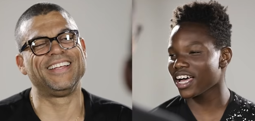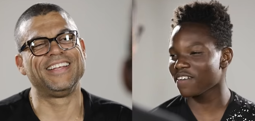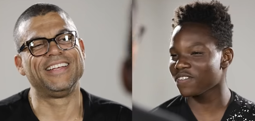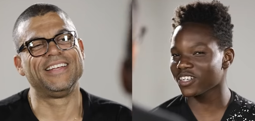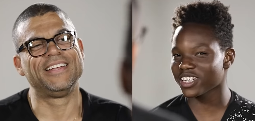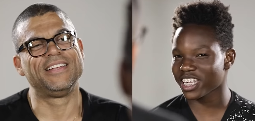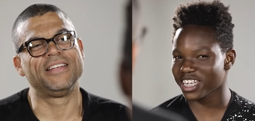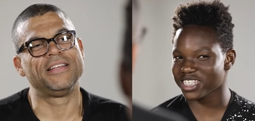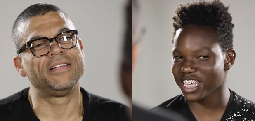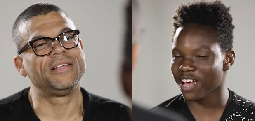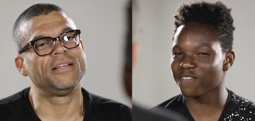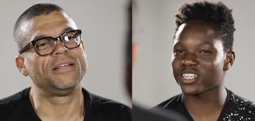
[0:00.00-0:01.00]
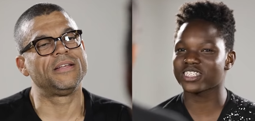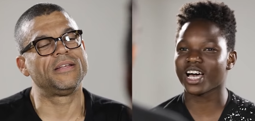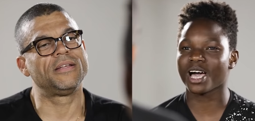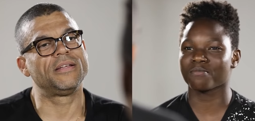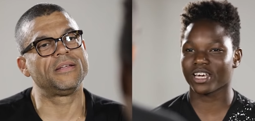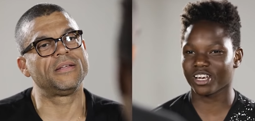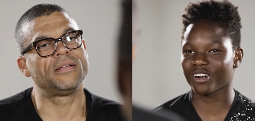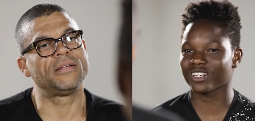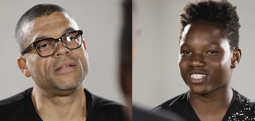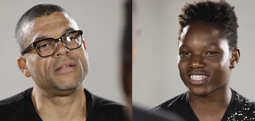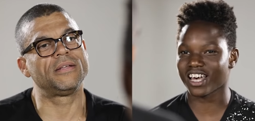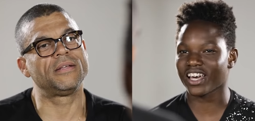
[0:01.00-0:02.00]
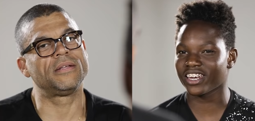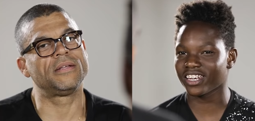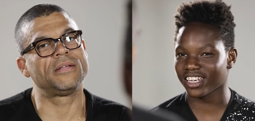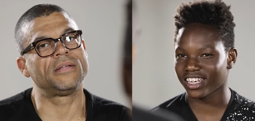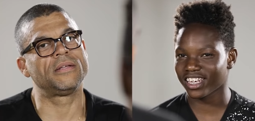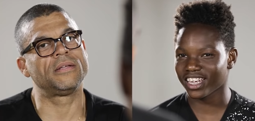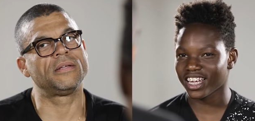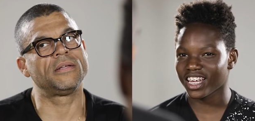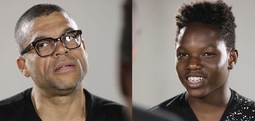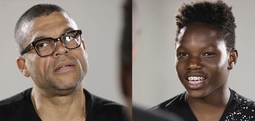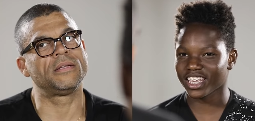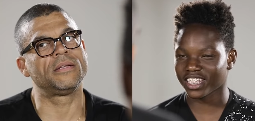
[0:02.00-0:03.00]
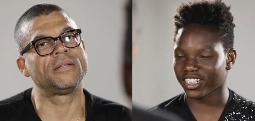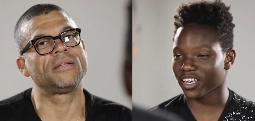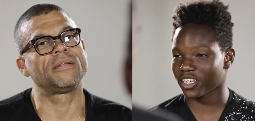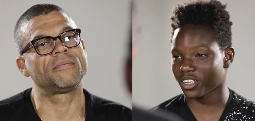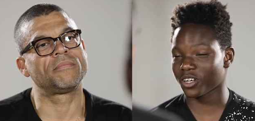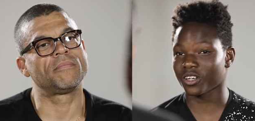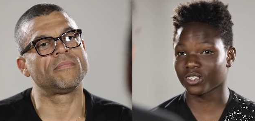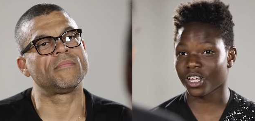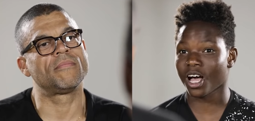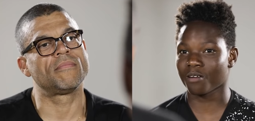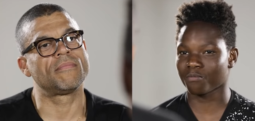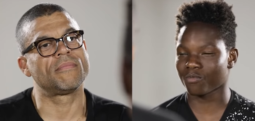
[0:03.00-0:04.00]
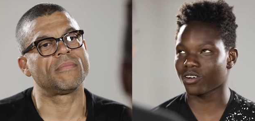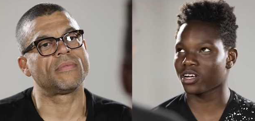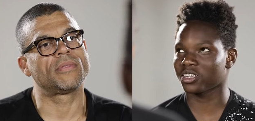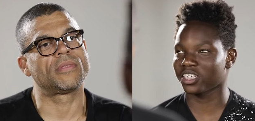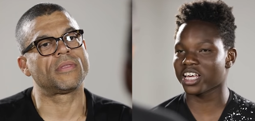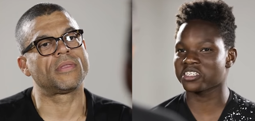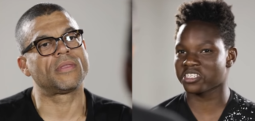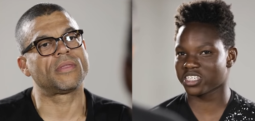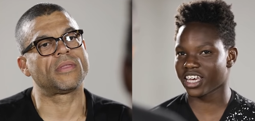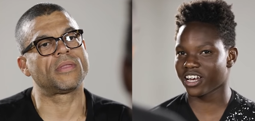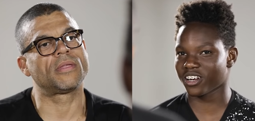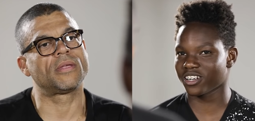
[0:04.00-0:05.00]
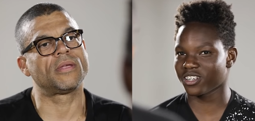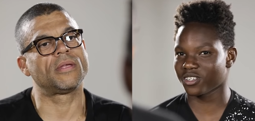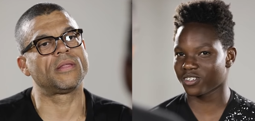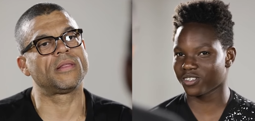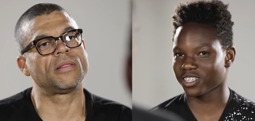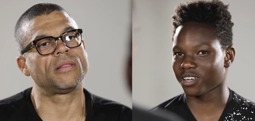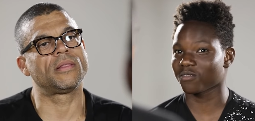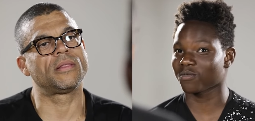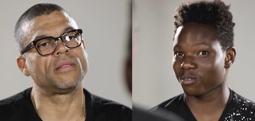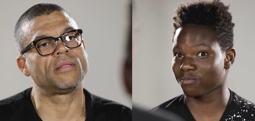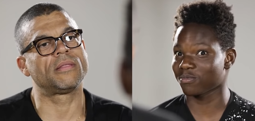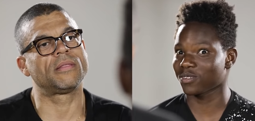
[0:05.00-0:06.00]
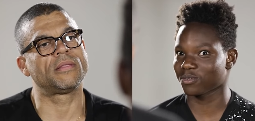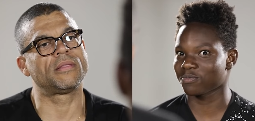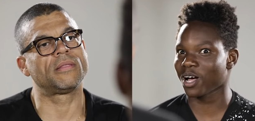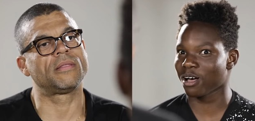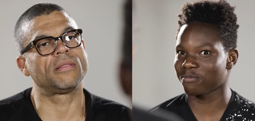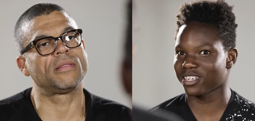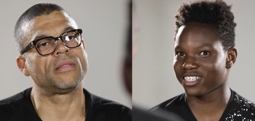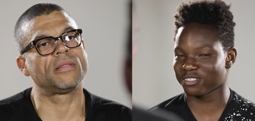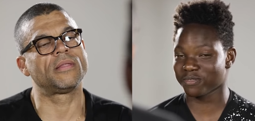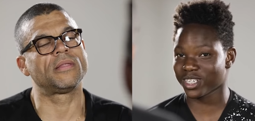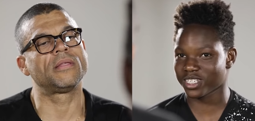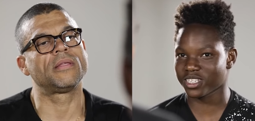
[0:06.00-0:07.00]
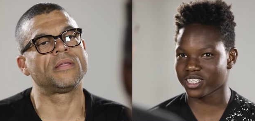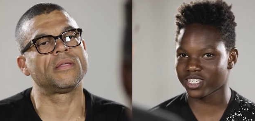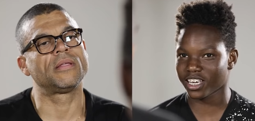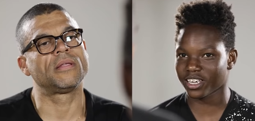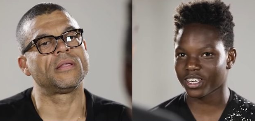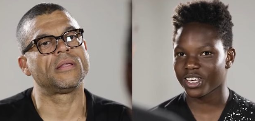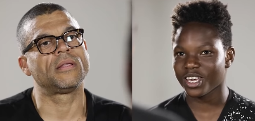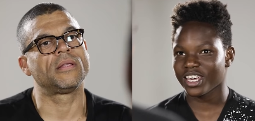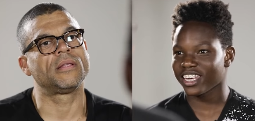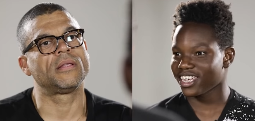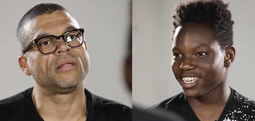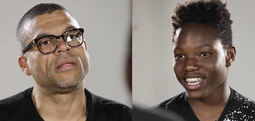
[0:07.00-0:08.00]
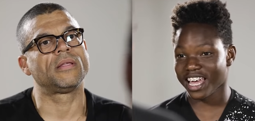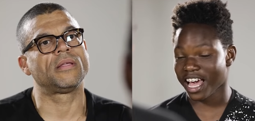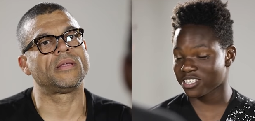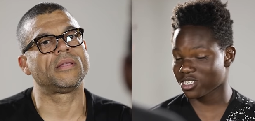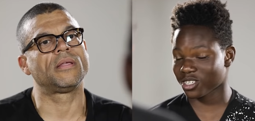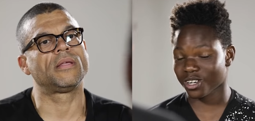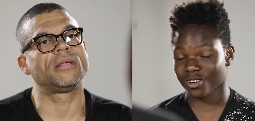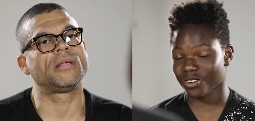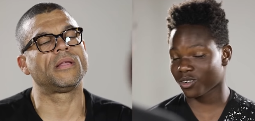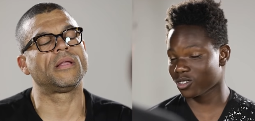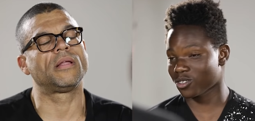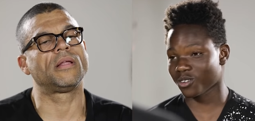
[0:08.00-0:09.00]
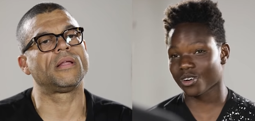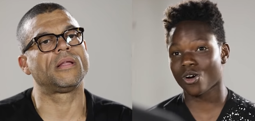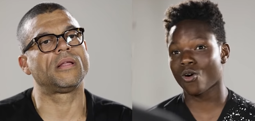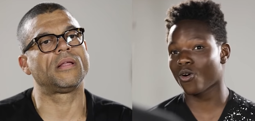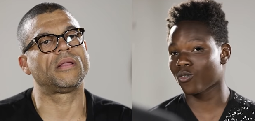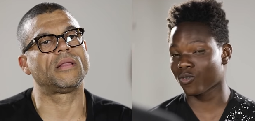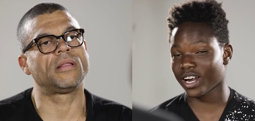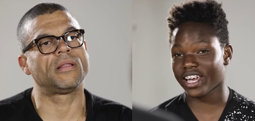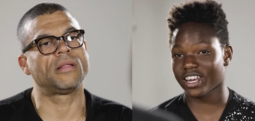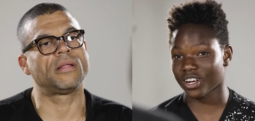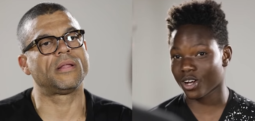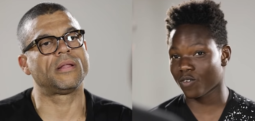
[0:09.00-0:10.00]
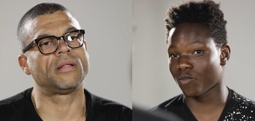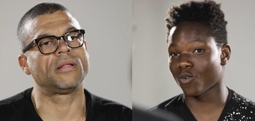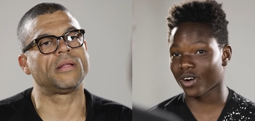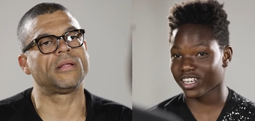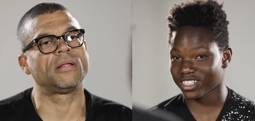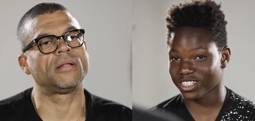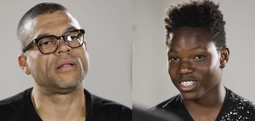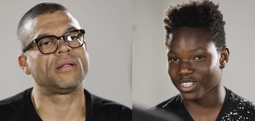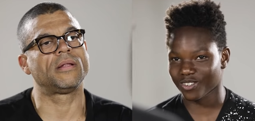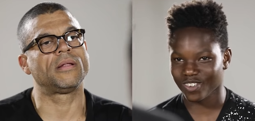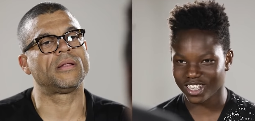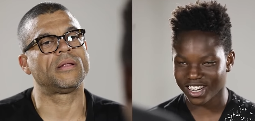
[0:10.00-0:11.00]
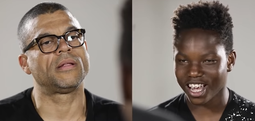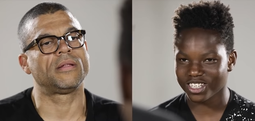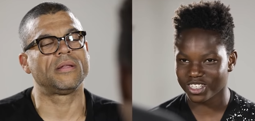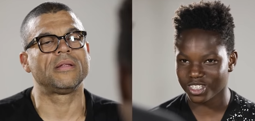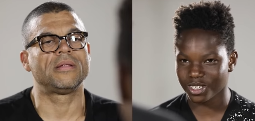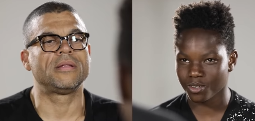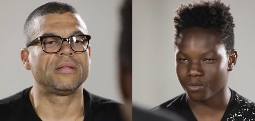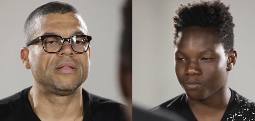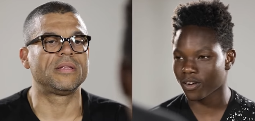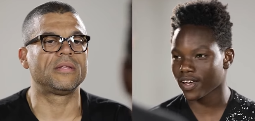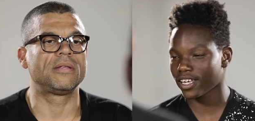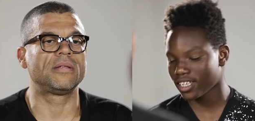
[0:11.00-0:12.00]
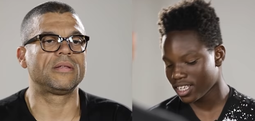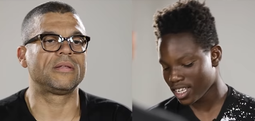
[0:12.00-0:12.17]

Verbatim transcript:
Speaker 1: I feel like it's every time I go outside. Like like you're a lot less scared than what, because he's like he has to go through a whole rant of what to do and what not to do, but